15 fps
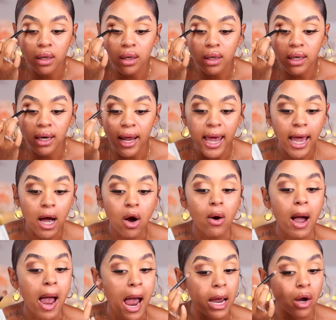now
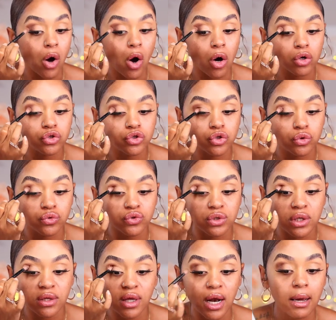I also
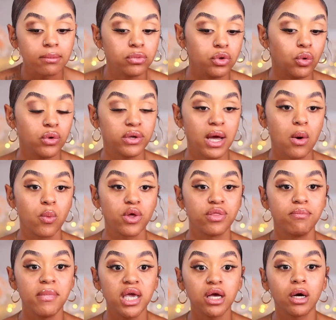see that I'm doing that with
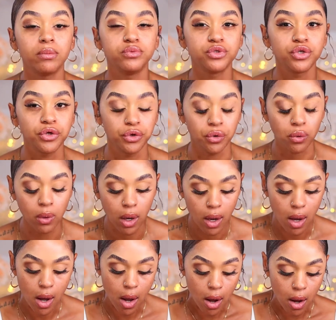makeup too.
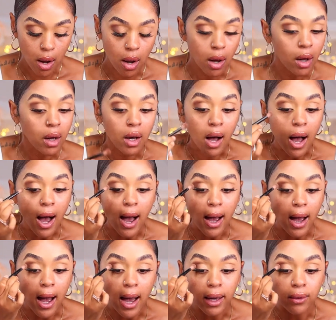
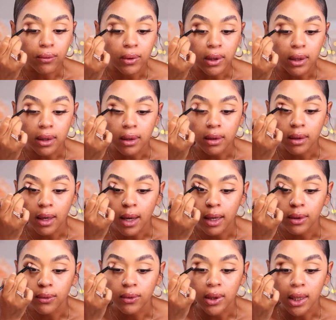I don't get it. I
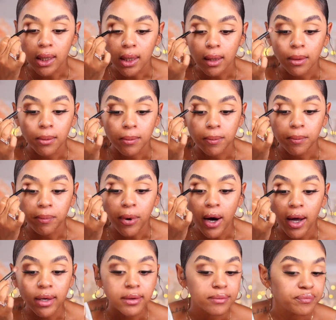don't get it,
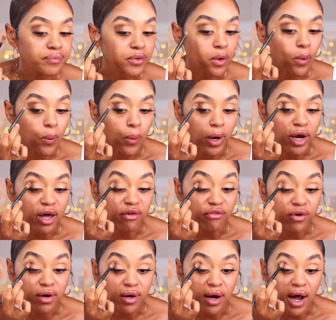but
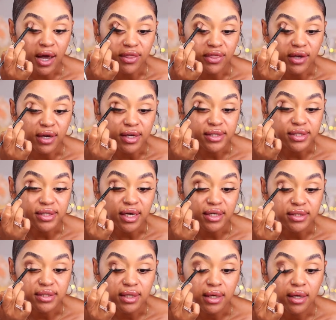whatever, I think it's
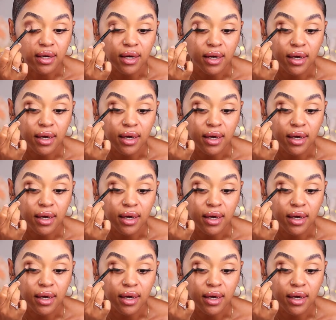sexy.